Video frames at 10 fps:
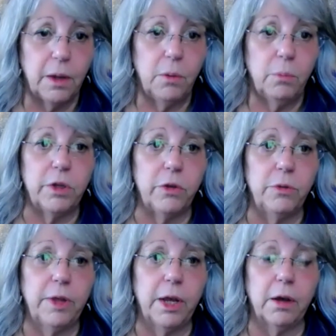When you
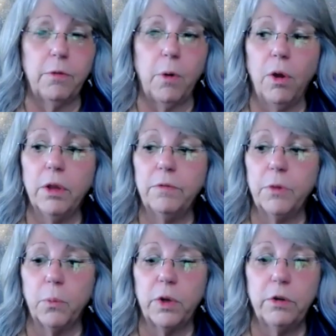think of all of
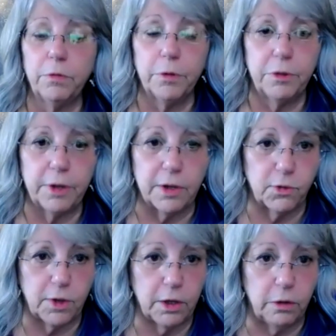the wonderful
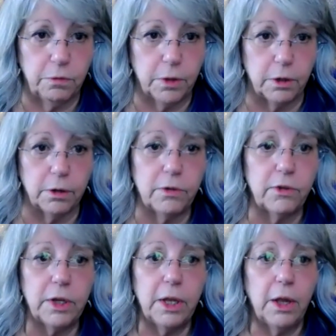things that you've learned,
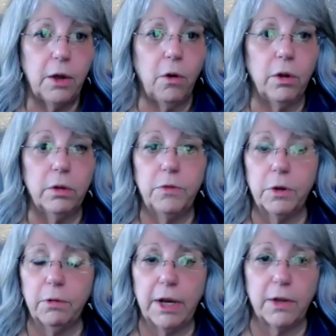all of the
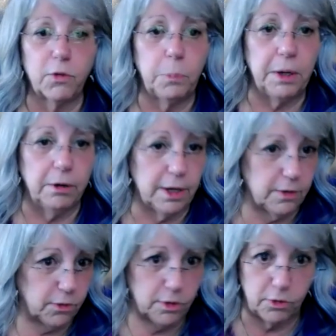great
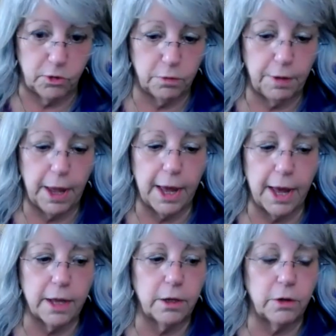experiences you've
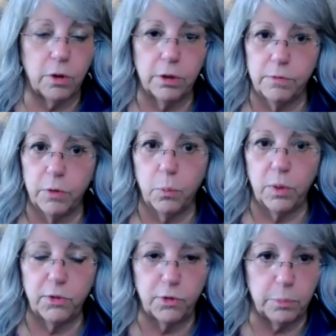had, and all of the
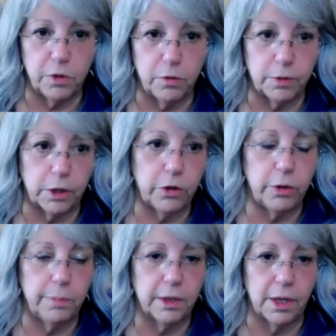wisdom you've
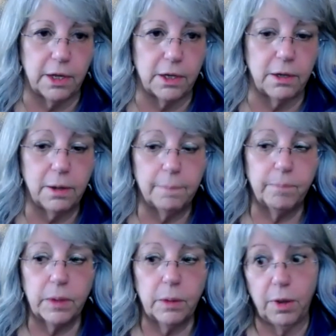accumulated,
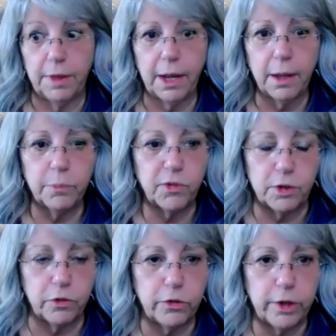well, that comes
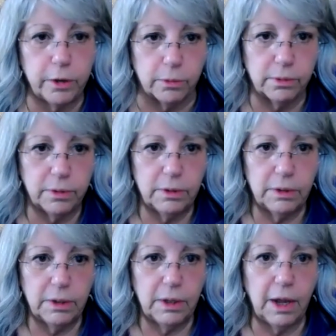in too.
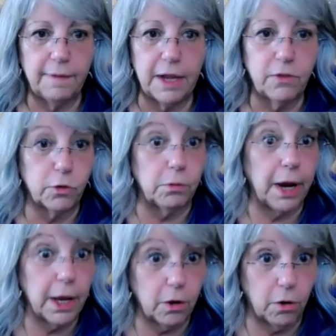And that's
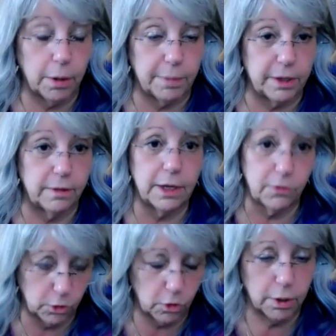great karma.
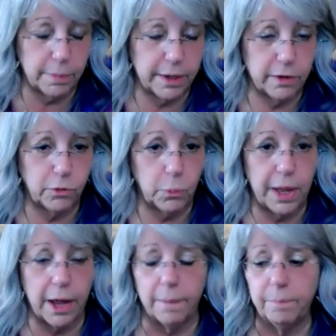That's karma as
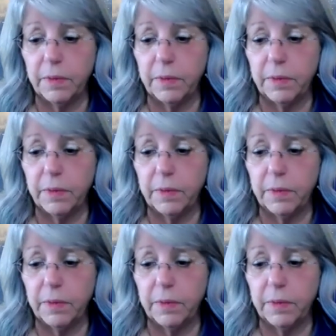well.